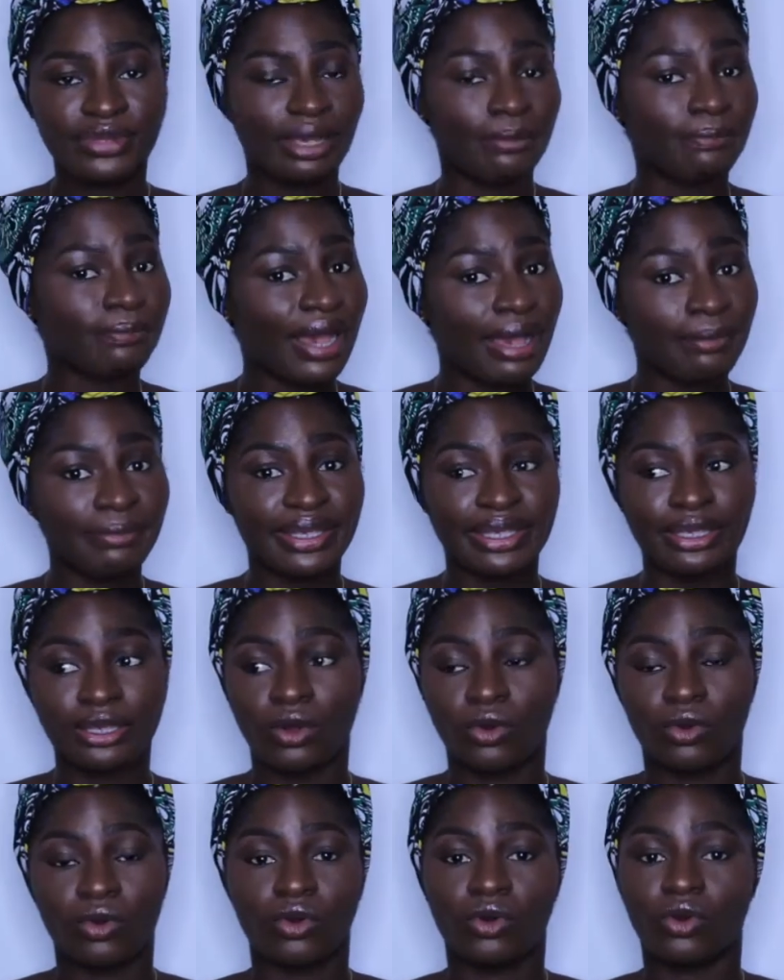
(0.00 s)

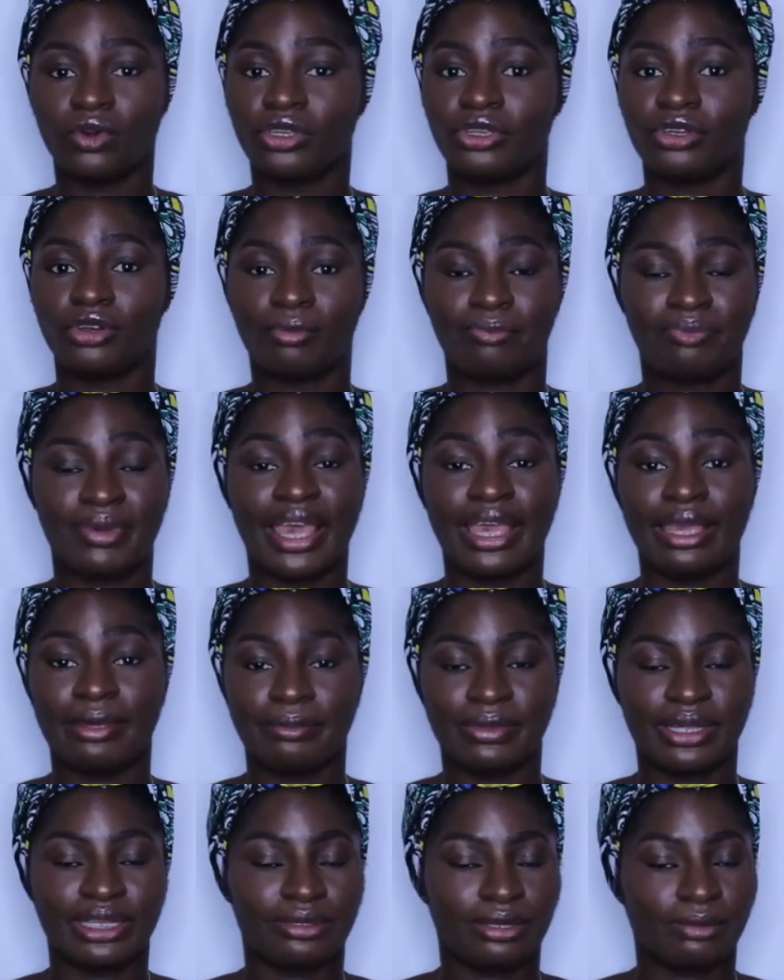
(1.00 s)
BAMI, or, you know,
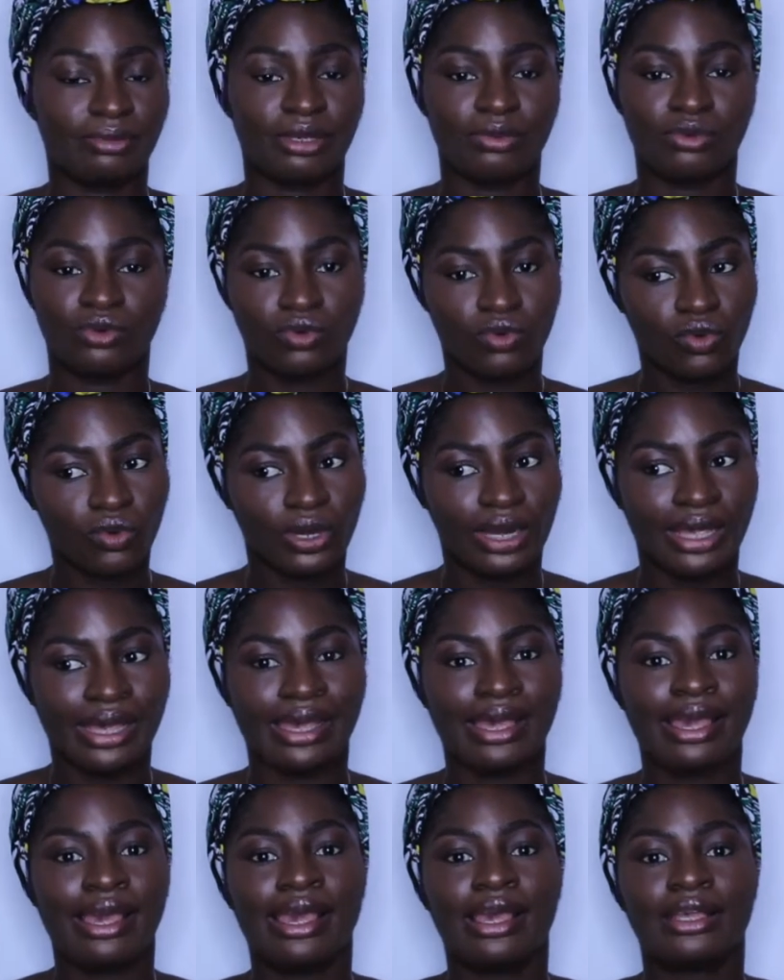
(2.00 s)
BAME as some people call
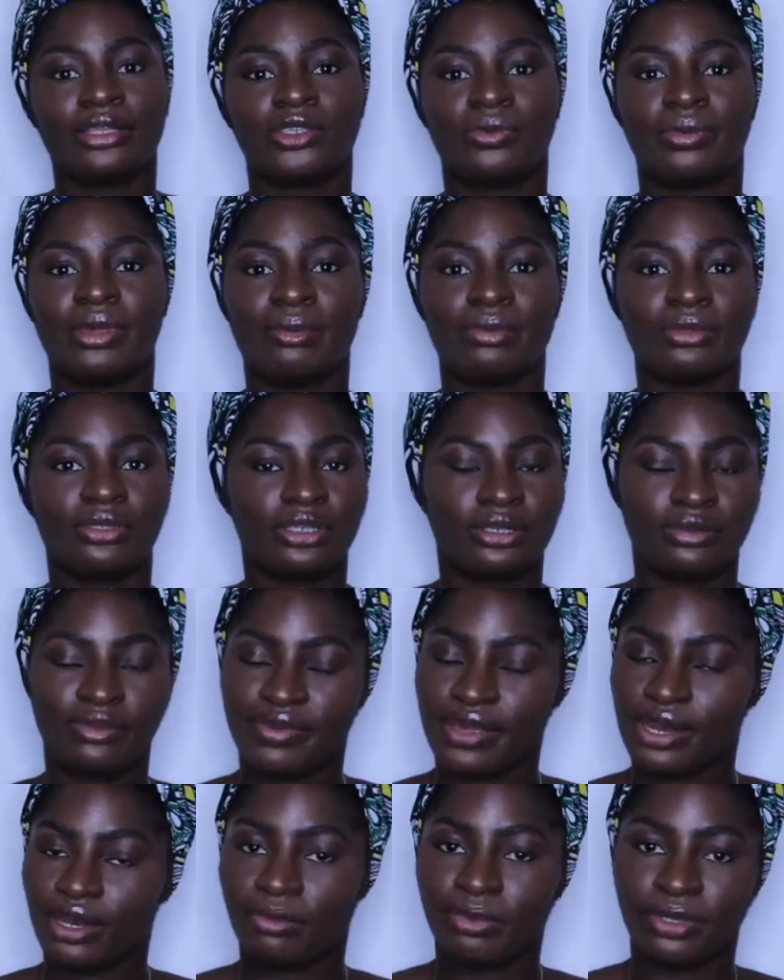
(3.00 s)
it, to be able to
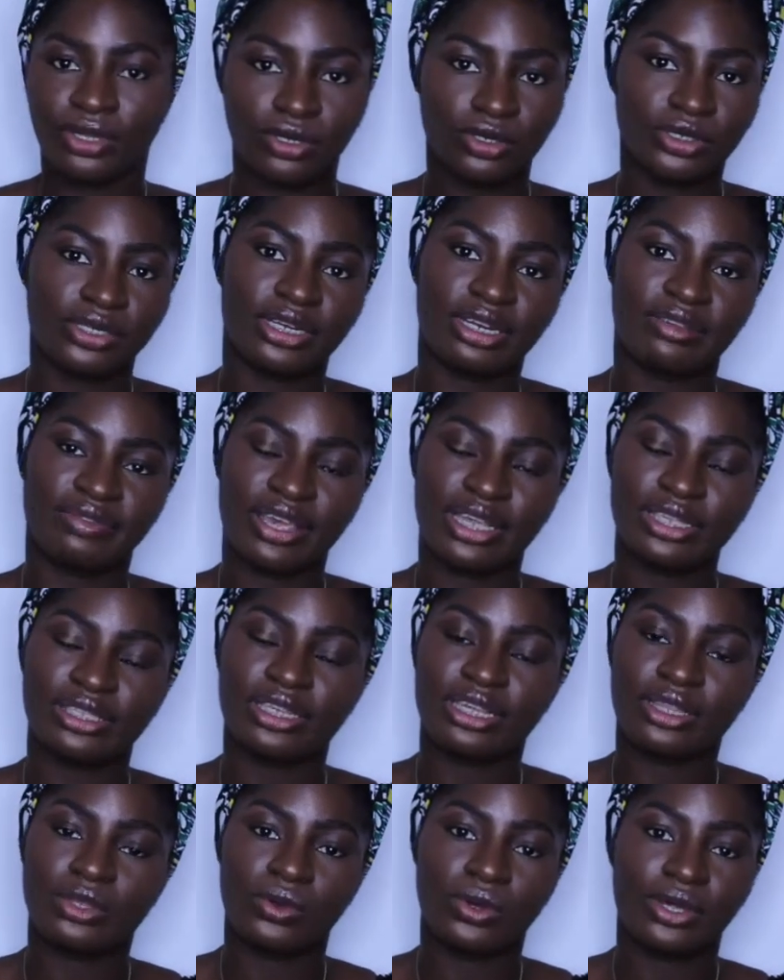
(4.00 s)
develop inclusion and
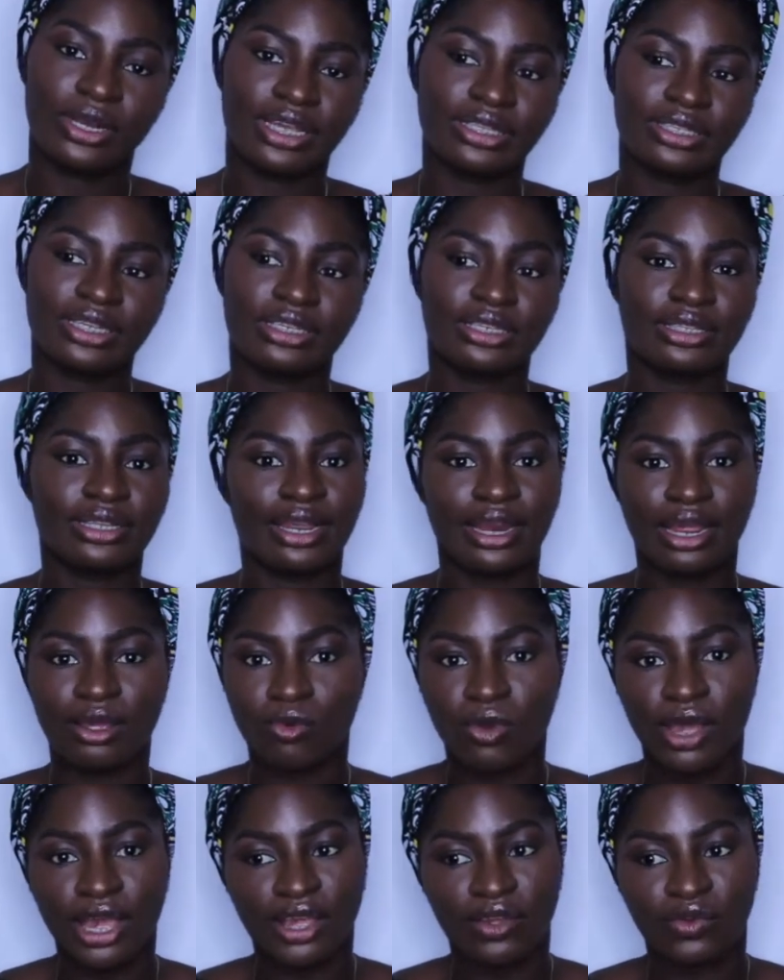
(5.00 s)
diversity in the organisation that I
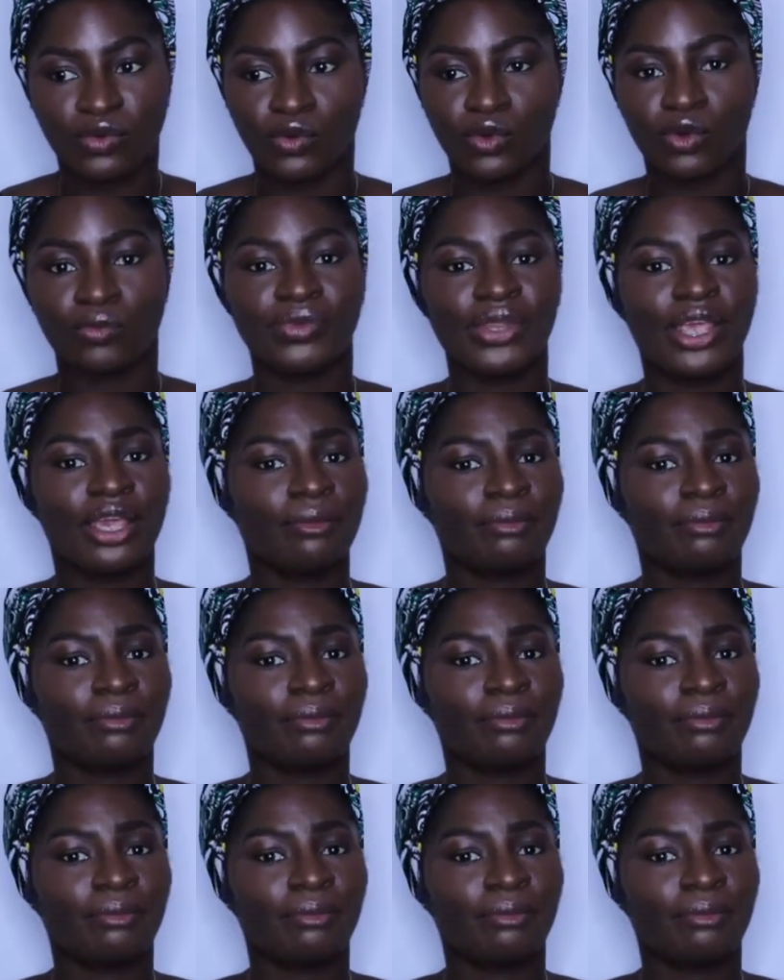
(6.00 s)
work for.